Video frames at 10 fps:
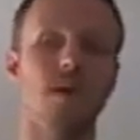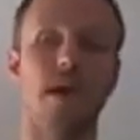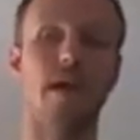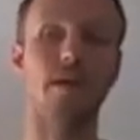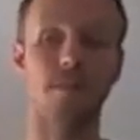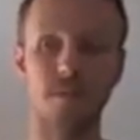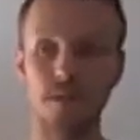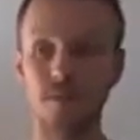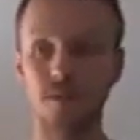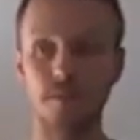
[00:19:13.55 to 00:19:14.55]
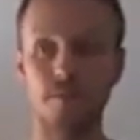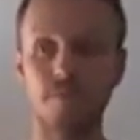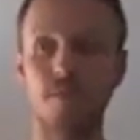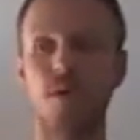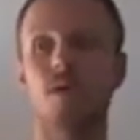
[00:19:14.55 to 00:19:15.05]
games,
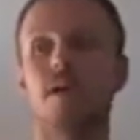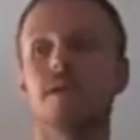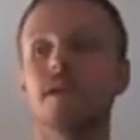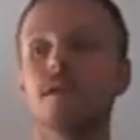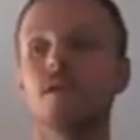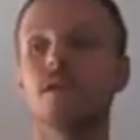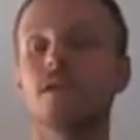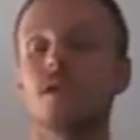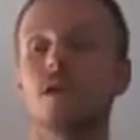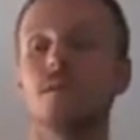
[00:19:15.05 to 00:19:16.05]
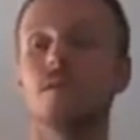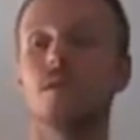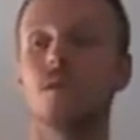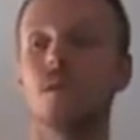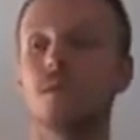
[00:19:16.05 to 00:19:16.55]
or that there's not scope
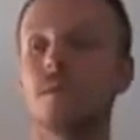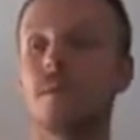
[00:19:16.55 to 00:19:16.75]
for